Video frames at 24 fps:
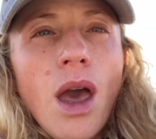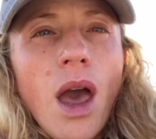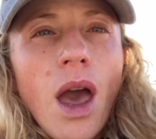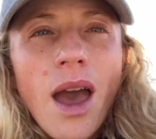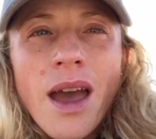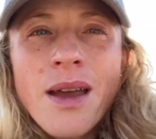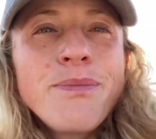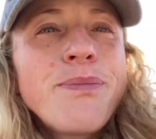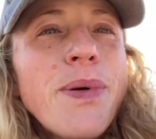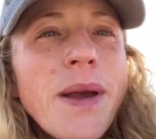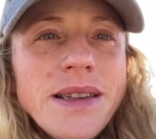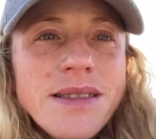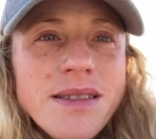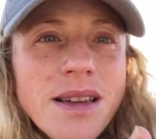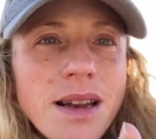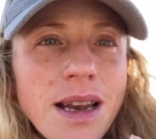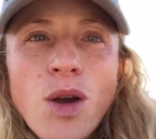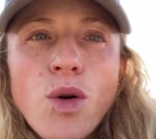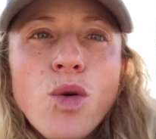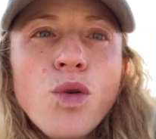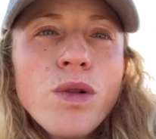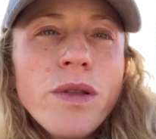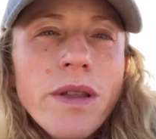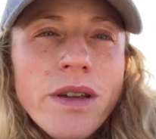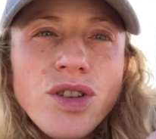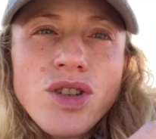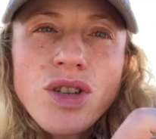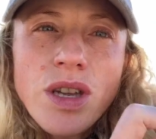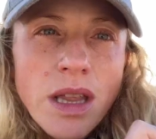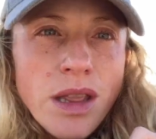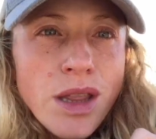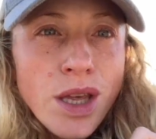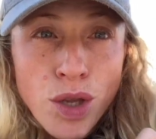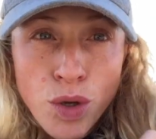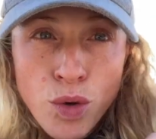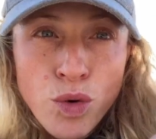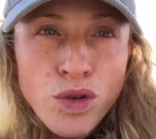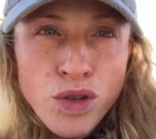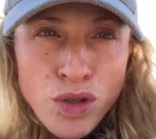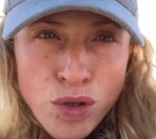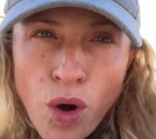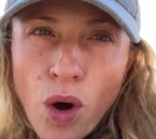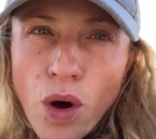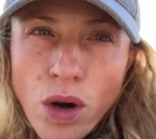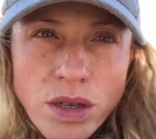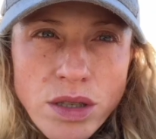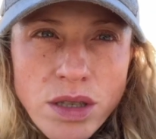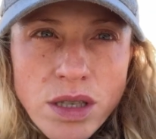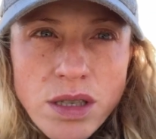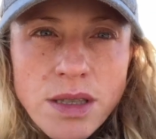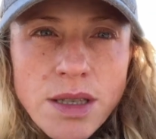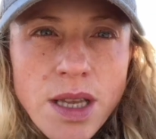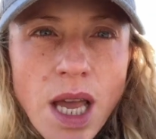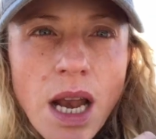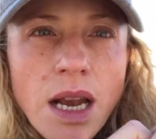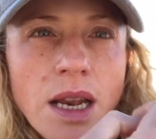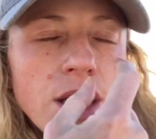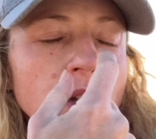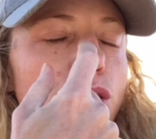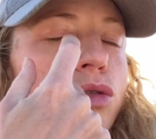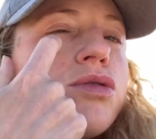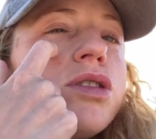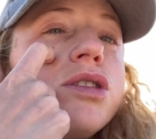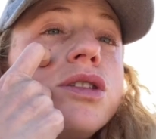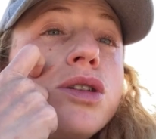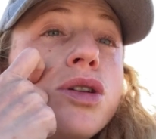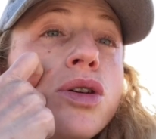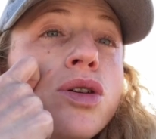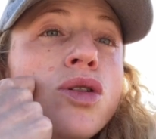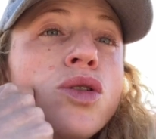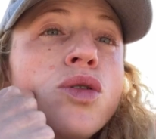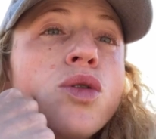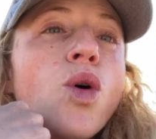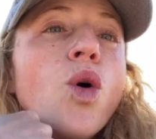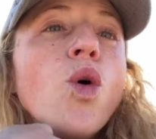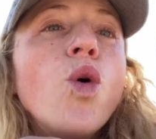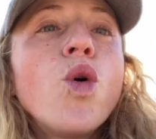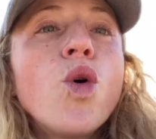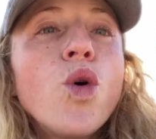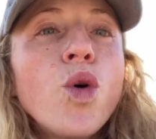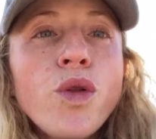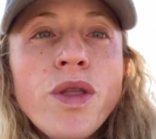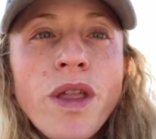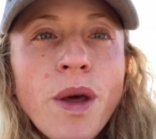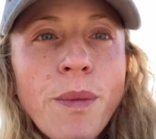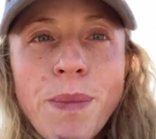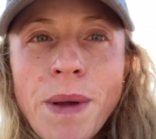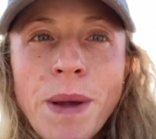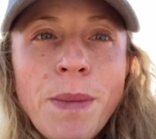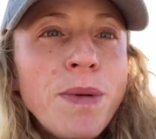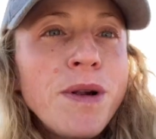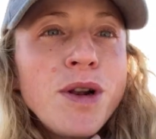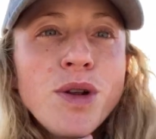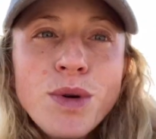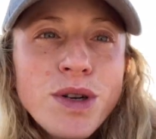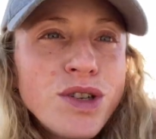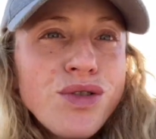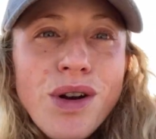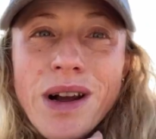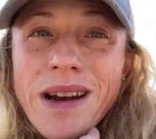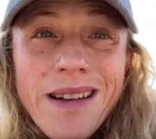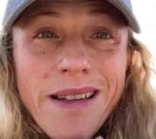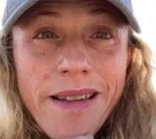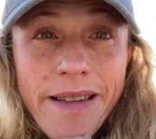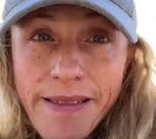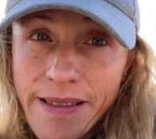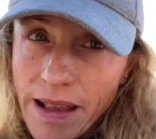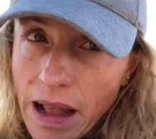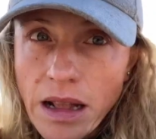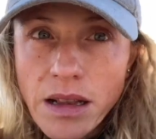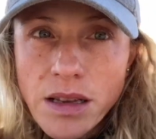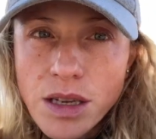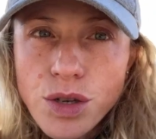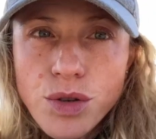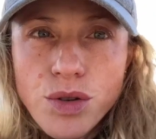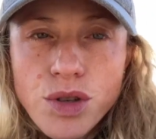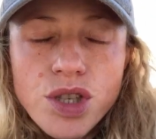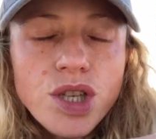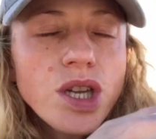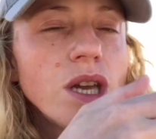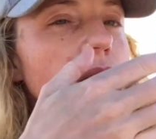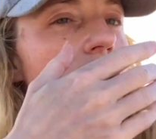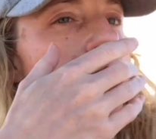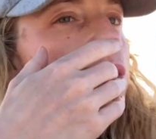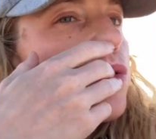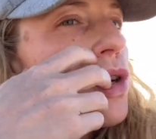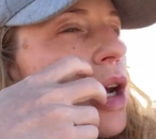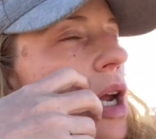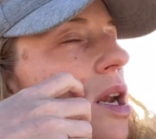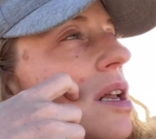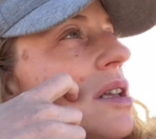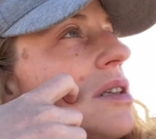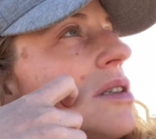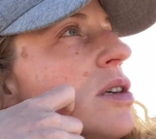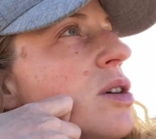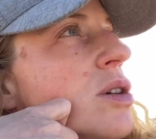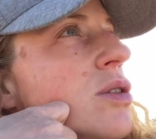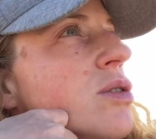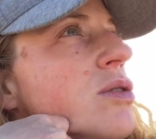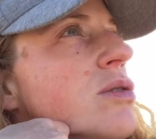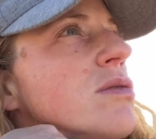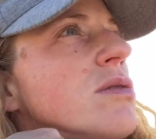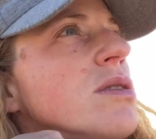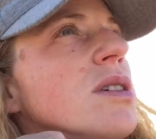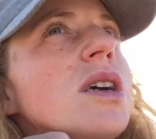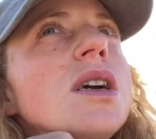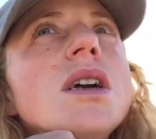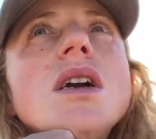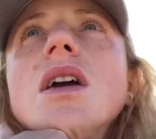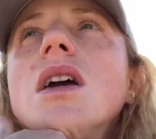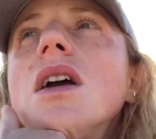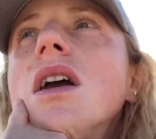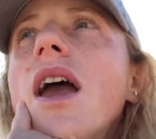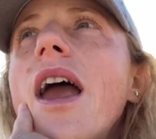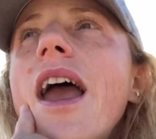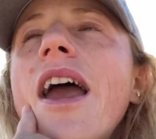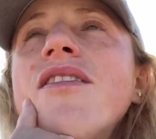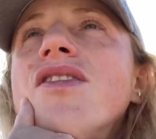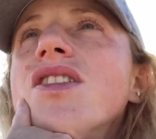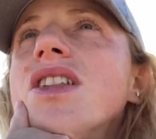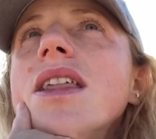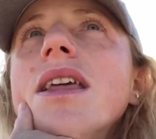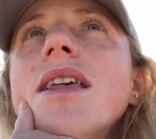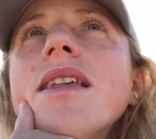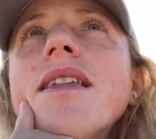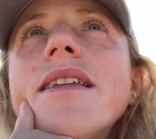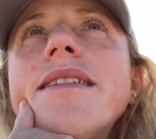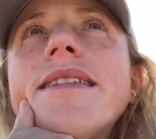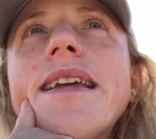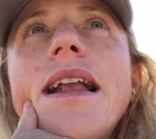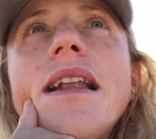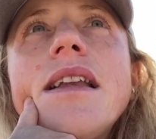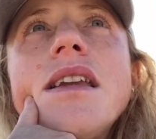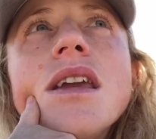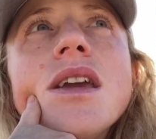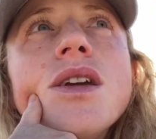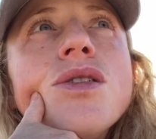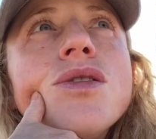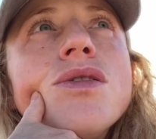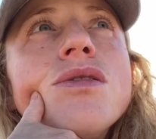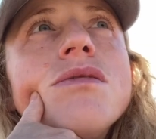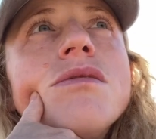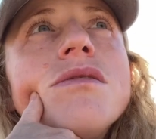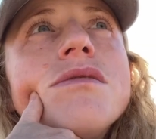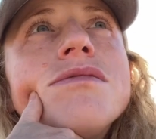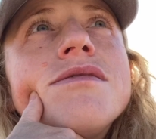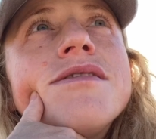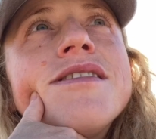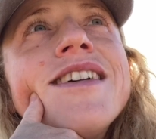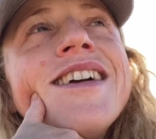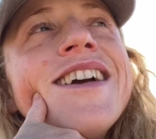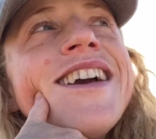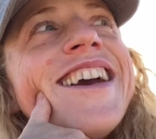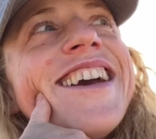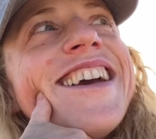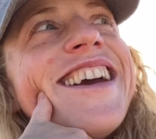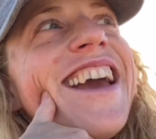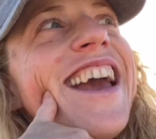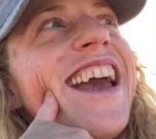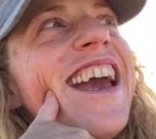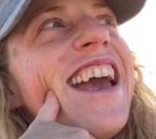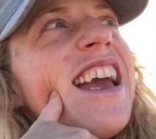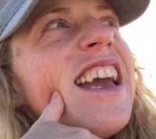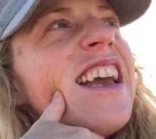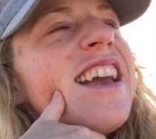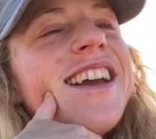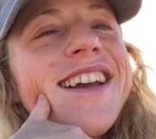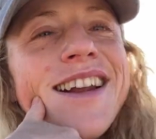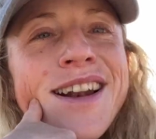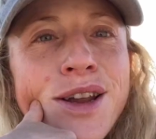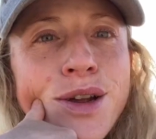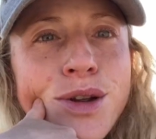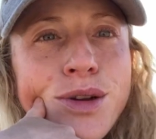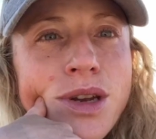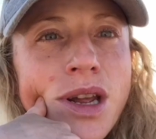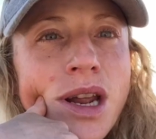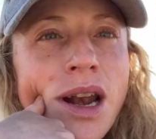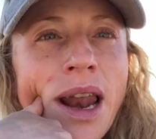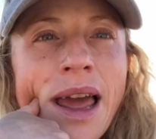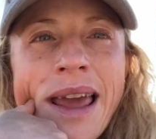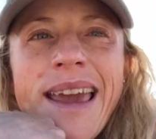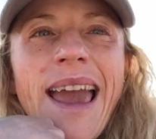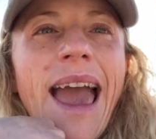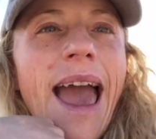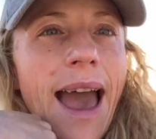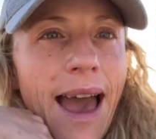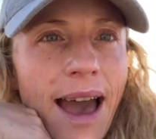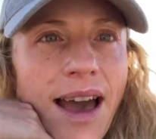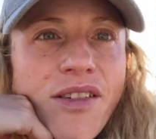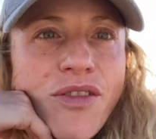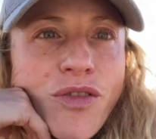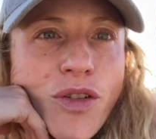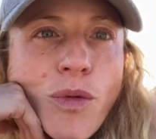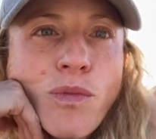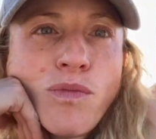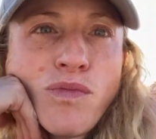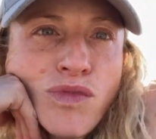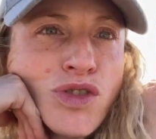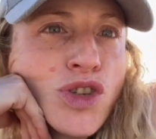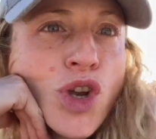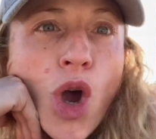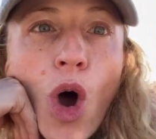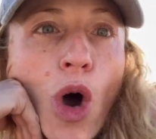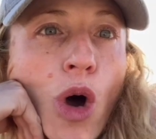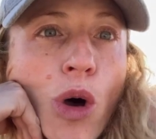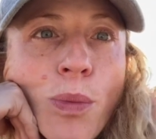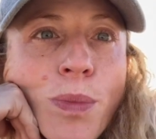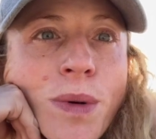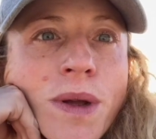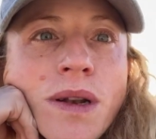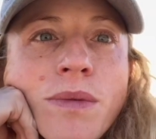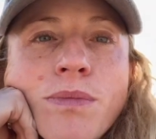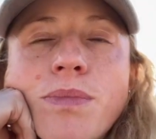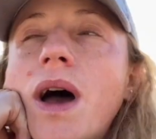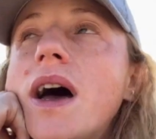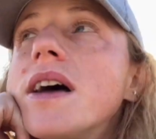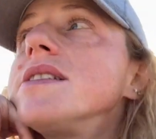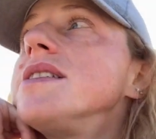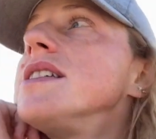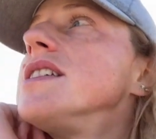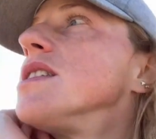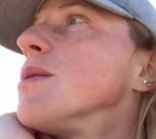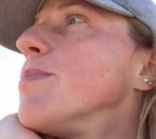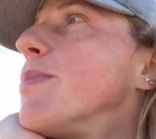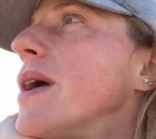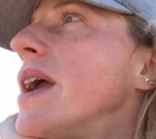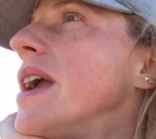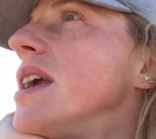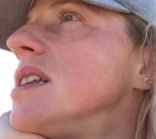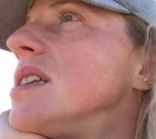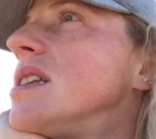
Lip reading: And basically all the shit that your doctor's telling you to do, or that people who are trying to sell you shit are trying to do, everything they tell you, including like have a job and participate